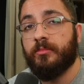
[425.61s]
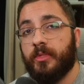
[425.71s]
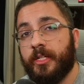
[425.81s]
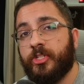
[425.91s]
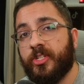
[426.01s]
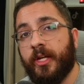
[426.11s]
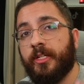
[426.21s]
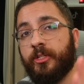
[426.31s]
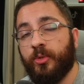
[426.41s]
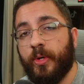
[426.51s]
Let's say
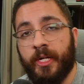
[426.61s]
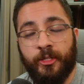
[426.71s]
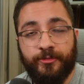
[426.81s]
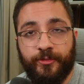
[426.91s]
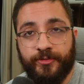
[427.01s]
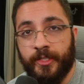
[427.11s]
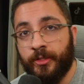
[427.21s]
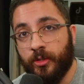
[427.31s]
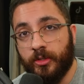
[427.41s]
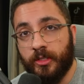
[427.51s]
you and your
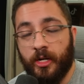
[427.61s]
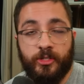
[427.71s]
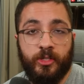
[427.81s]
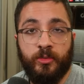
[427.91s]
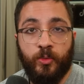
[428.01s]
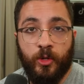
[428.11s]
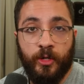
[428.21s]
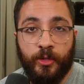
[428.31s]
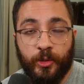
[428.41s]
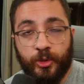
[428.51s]
fifteen-year-old cousin want to
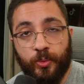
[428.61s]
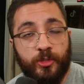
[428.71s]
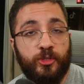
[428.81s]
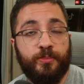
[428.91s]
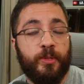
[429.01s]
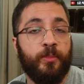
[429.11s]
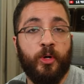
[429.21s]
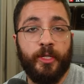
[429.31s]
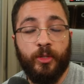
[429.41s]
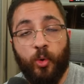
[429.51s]
go to a
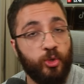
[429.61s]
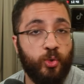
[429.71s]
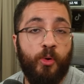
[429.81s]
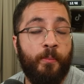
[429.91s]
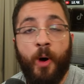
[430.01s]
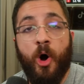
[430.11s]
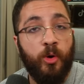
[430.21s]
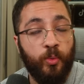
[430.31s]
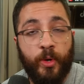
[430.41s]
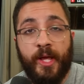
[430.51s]
supermarket or to a
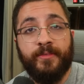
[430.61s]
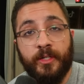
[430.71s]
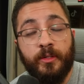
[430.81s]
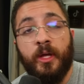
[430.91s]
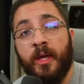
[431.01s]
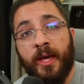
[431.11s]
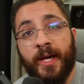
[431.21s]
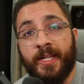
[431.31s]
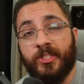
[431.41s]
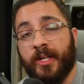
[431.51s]
mall, whatever.
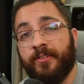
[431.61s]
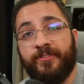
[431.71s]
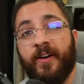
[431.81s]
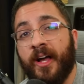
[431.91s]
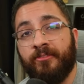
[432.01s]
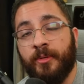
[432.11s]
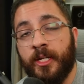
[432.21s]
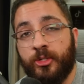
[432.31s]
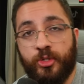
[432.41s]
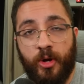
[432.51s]
And it's like a
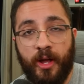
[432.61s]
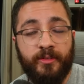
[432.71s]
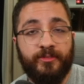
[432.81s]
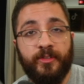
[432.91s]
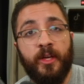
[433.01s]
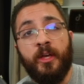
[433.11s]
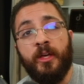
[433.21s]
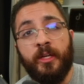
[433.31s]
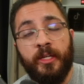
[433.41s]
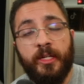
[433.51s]
five-minute drive.
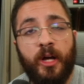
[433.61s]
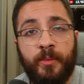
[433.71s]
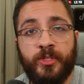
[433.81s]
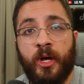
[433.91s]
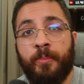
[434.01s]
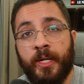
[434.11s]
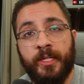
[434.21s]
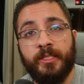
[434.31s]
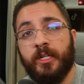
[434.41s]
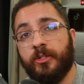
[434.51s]
He comes up and
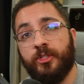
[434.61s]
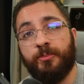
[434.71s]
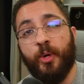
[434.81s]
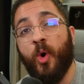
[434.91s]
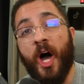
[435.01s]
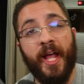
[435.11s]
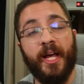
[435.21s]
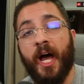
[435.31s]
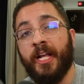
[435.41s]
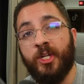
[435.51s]
he tells you, bro, I,
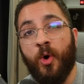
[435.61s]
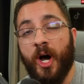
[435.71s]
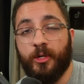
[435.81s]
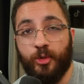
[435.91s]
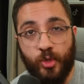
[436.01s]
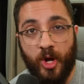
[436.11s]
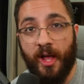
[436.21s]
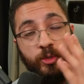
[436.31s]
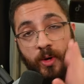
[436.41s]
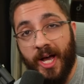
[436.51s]
I know how to
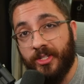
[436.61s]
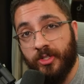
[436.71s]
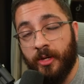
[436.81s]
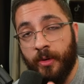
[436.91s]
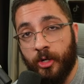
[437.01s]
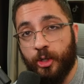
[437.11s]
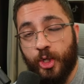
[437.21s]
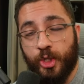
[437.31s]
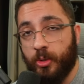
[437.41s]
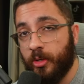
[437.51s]
drive. You ask him, are you
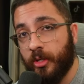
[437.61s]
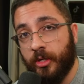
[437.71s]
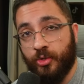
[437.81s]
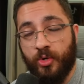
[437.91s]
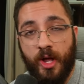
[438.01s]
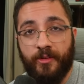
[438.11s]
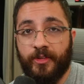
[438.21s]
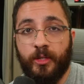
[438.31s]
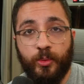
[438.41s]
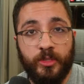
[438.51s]
sure you can drive?
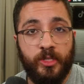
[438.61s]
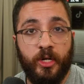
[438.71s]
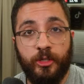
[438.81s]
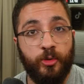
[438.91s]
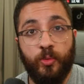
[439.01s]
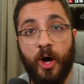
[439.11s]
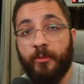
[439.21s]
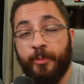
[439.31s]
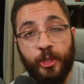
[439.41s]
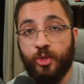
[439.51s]
He will tell you,
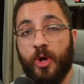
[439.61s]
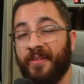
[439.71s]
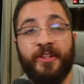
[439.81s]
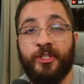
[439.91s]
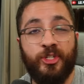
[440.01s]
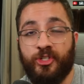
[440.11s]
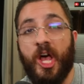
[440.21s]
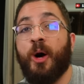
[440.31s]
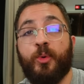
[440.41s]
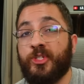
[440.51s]
I've been driving since
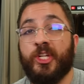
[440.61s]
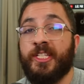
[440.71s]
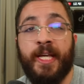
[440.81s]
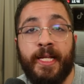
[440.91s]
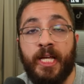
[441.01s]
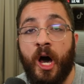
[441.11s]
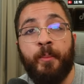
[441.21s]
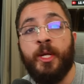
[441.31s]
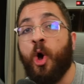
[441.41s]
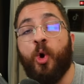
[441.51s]
I was a kid. I'm
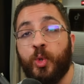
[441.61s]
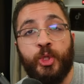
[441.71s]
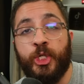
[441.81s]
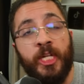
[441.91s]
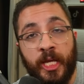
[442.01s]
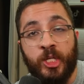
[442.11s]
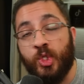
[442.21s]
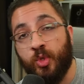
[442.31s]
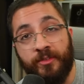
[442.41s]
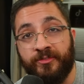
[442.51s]
an O G in
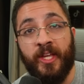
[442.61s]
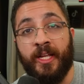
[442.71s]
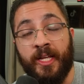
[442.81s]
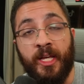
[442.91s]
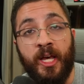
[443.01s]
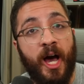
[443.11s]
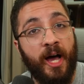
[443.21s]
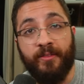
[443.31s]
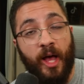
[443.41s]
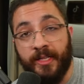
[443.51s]
drifting.
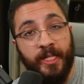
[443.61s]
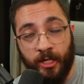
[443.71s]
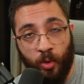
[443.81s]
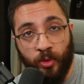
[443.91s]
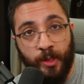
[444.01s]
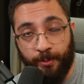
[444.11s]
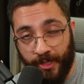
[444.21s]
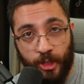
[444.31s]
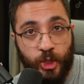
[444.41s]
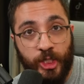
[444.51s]
I, I didn't only
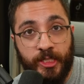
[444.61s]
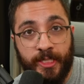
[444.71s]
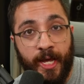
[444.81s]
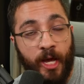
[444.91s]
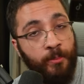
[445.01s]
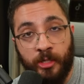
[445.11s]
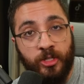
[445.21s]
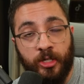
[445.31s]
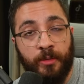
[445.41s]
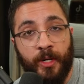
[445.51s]
play G T A. I'm not
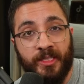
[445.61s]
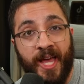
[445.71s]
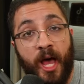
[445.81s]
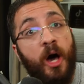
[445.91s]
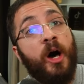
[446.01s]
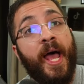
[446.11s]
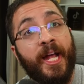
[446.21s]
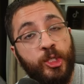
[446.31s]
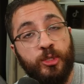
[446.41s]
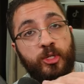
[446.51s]
talking about that. I
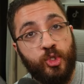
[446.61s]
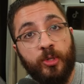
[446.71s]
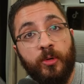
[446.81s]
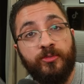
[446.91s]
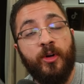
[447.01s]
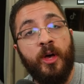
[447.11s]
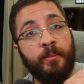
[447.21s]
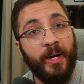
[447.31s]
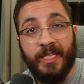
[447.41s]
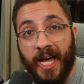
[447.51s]
actually drove
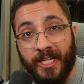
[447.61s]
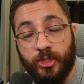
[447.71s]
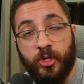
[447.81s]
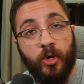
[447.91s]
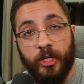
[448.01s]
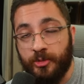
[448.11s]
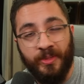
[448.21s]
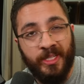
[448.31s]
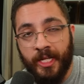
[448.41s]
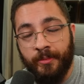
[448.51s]
my dad's car. He's
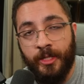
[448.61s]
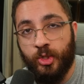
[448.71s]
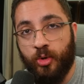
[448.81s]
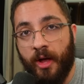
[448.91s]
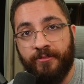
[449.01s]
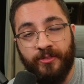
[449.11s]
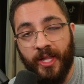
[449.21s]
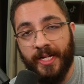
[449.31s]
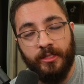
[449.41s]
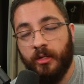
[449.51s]
been letting me drive for
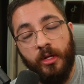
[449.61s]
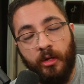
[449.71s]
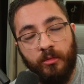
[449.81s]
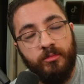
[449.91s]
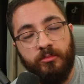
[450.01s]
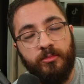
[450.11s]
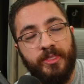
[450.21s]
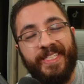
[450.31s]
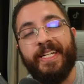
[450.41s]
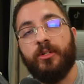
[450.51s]
like
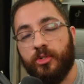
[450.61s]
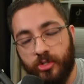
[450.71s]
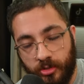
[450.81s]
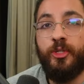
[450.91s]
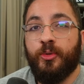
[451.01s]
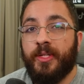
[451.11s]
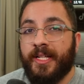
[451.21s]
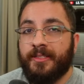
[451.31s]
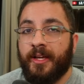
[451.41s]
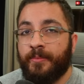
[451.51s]
years. You
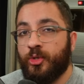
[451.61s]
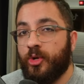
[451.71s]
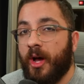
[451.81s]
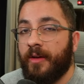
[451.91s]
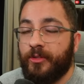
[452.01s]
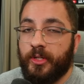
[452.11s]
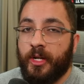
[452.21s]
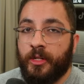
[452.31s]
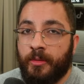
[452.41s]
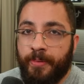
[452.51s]
let him drive. You get
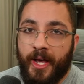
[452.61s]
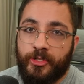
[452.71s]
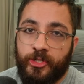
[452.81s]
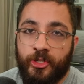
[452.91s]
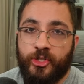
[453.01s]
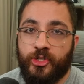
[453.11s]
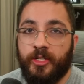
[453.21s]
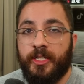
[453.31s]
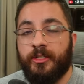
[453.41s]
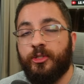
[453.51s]
on the passenger
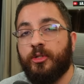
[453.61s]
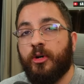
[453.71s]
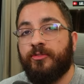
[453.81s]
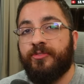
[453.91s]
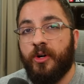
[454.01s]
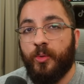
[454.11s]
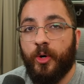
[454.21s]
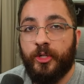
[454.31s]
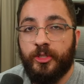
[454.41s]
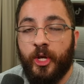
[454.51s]
seat. You go
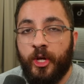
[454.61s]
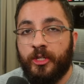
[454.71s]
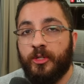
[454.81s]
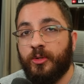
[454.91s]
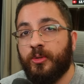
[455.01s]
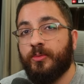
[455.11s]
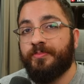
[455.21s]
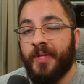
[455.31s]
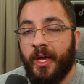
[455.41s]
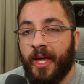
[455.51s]
forward. You
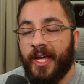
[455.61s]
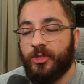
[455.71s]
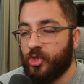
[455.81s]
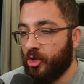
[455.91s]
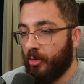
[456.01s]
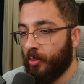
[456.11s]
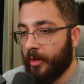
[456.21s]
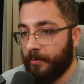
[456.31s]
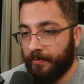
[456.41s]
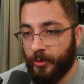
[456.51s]
hit
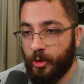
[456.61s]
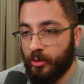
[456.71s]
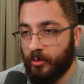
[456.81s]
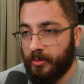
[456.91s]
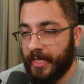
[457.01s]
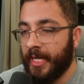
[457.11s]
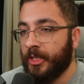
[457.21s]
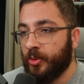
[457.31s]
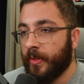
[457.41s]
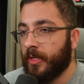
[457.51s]
someone, you get
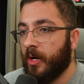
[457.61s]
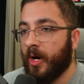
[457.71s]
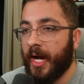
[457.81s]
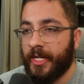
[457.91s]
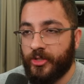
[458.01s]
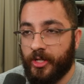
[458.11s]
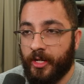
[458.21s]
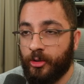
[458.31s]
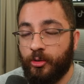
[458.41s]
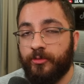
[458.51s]
into a car
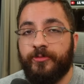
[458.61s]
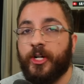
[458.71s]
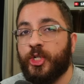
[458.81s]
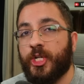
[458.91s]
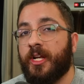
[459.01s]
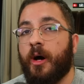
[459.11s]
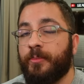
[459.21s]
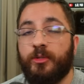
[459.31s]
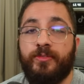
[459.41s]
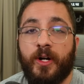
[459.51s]
accident, you fuck shit up,
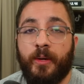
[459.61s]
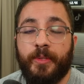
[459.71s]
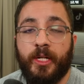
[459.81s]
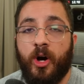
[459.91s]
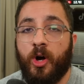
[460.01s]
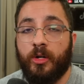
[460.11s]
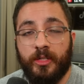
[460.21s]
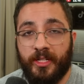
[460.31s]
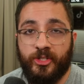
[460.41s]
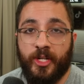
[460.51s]
you fuck up the car,
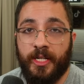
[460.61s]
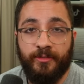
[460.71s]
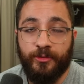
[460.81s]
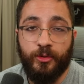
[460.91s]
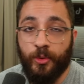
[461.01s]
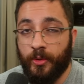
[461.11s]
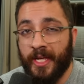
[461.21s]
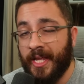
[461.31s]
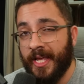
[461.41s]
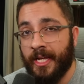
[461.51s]
let's say, if you don't
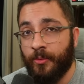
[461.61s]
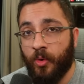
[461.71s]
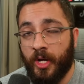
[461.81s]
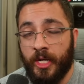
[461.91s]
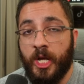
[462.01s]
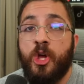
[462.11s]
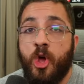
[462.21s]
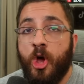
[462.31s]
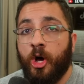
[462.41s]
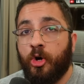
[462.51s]
hit anyone.
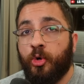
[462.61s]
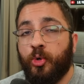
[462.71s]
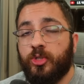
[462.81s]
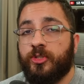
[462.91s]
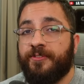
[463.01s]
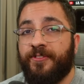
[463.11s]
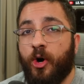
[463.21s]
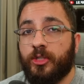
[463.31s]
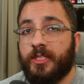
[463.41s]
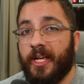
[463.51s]
Whose
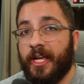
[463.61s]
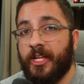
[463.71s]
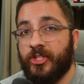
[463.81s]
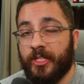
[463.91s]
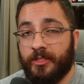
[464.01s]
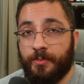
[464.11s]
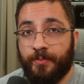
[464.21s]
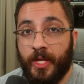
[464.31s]
fault is it?